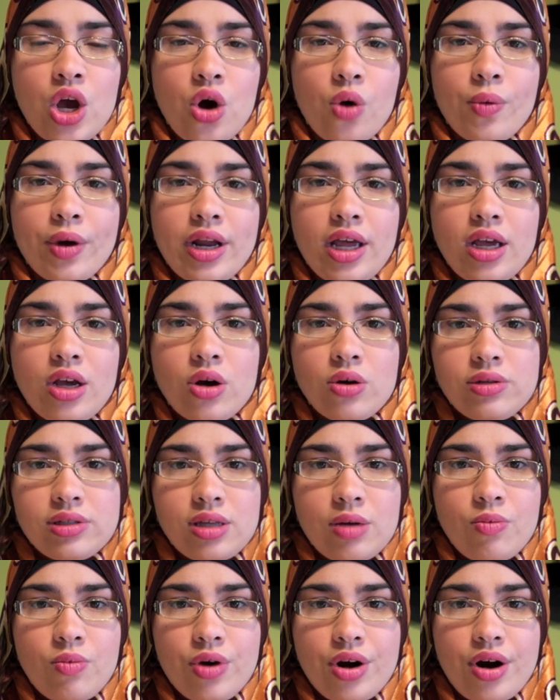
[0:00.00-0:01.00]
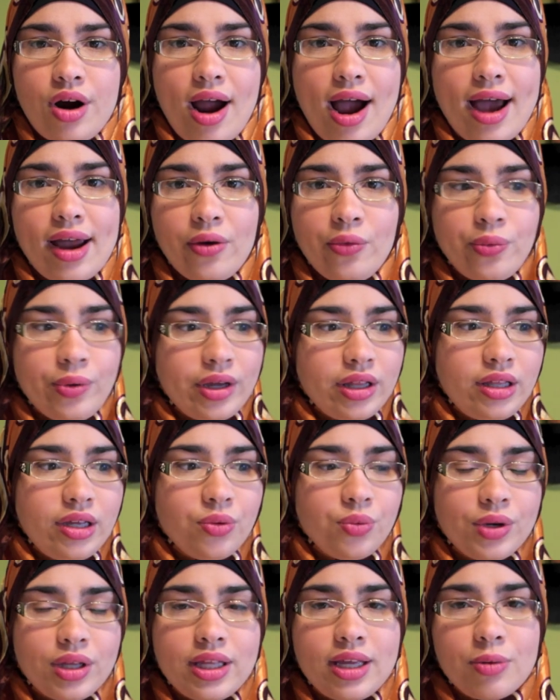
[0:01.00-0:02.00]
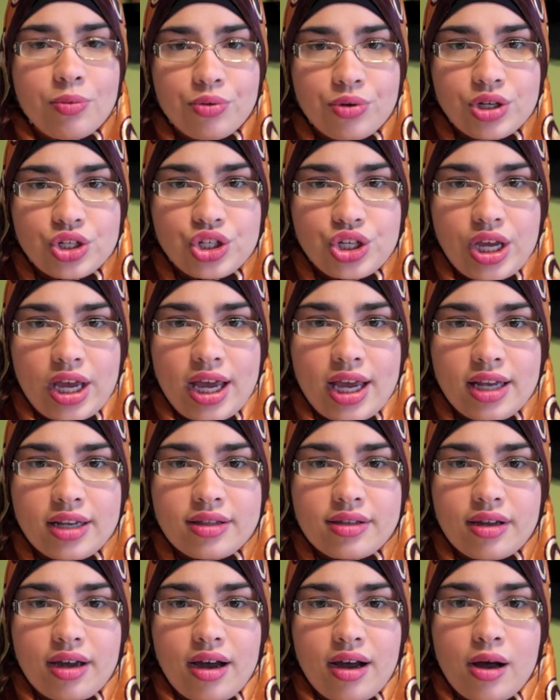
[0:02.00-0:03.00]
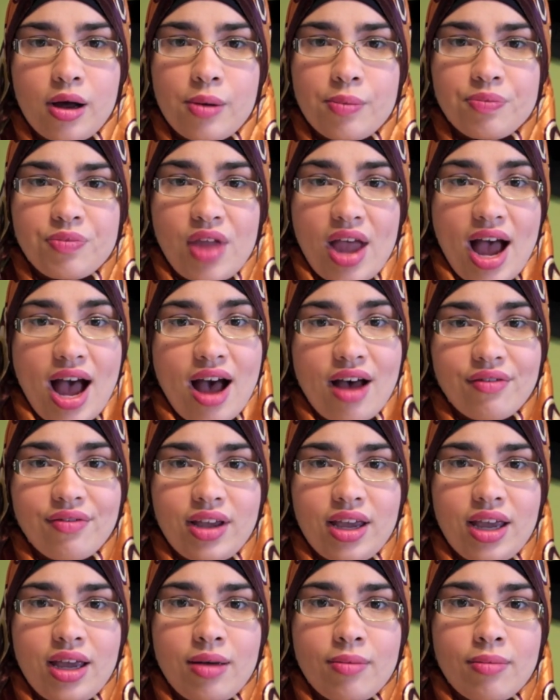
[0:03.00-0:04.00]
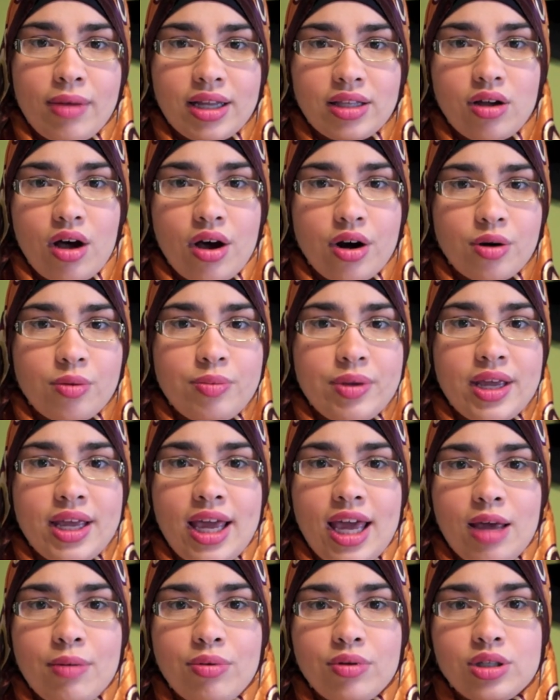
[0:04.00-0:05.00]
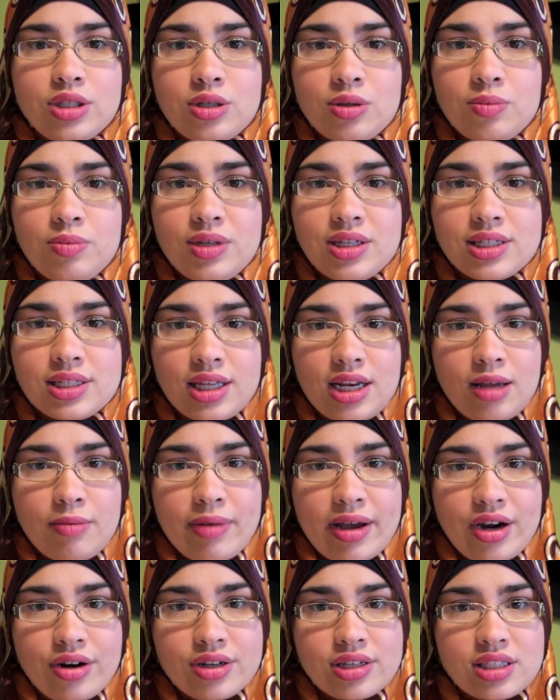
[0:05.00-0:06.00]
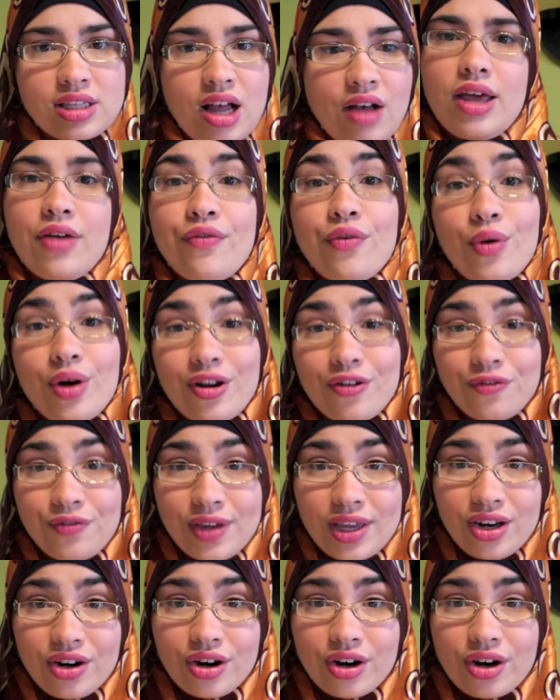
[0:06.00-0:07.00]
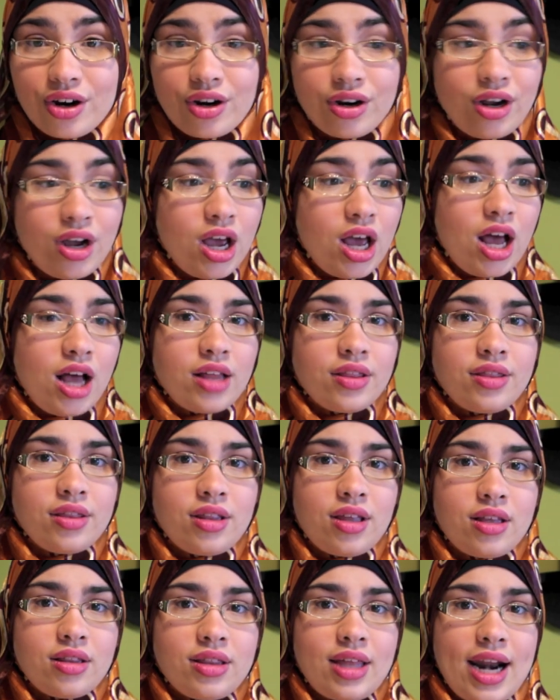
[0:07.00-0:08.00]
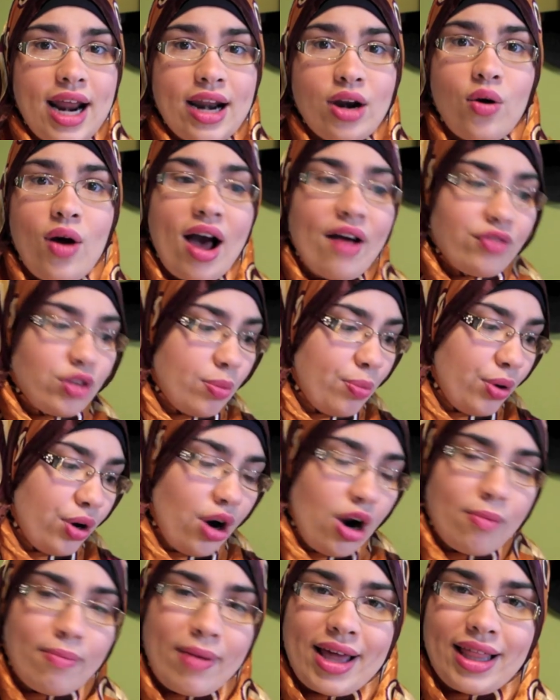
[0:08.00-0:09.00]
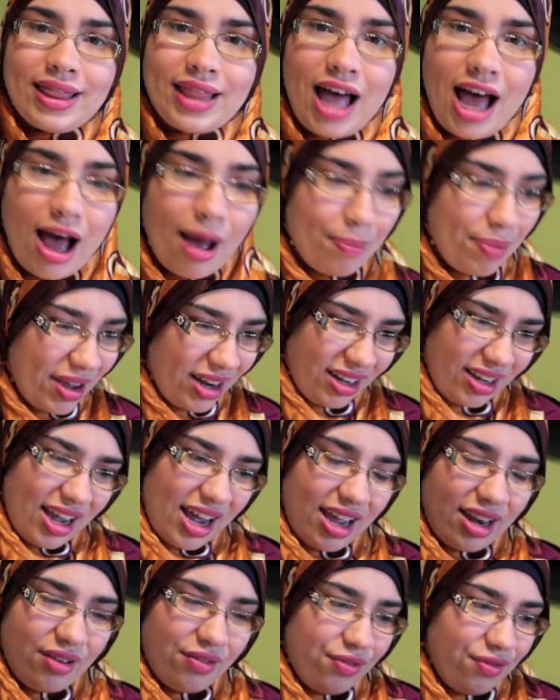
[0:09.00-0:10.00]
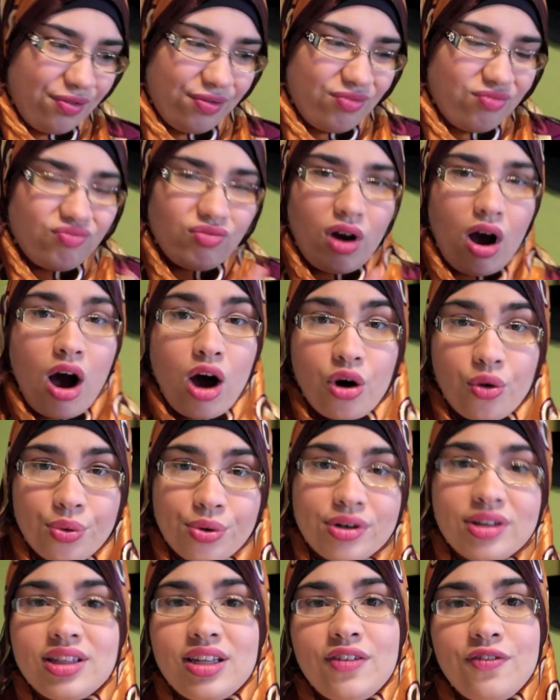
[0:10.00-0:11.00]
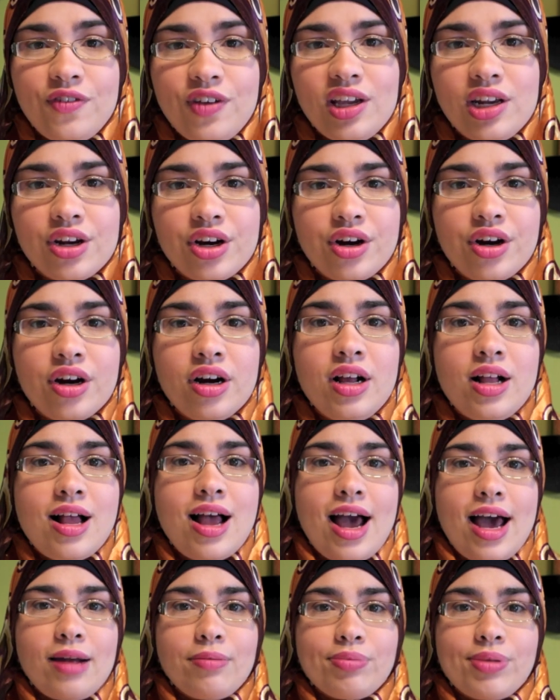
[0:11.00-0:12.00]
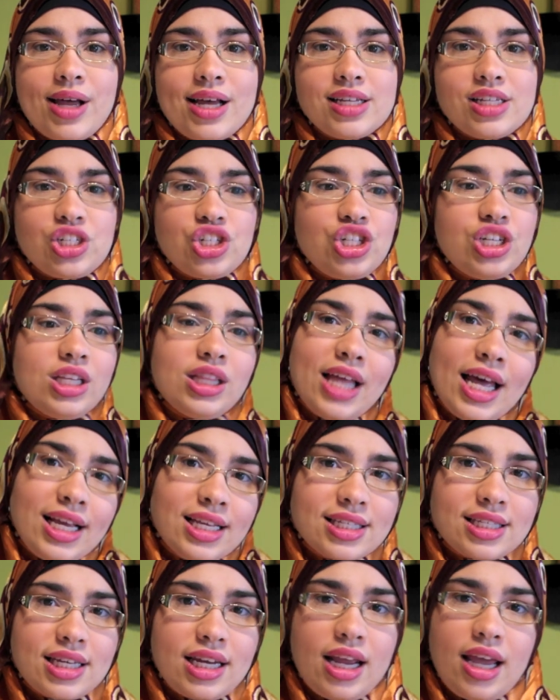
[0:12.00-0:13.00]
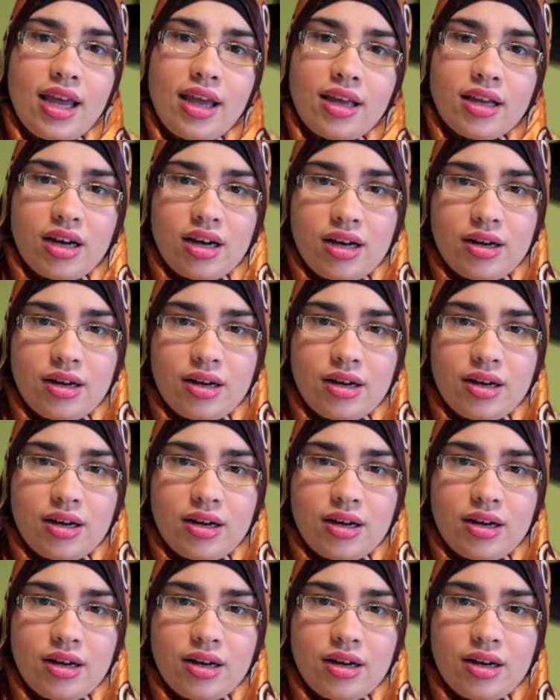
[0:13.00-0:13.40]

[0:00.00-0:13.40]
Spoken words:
When I go somewhere, I really, really appreciate having my daughter being able to be sitting by herself. If I want to feed her, that I don't have to put her on my lap and kind of awkwardly feed her, and plus she likes sitting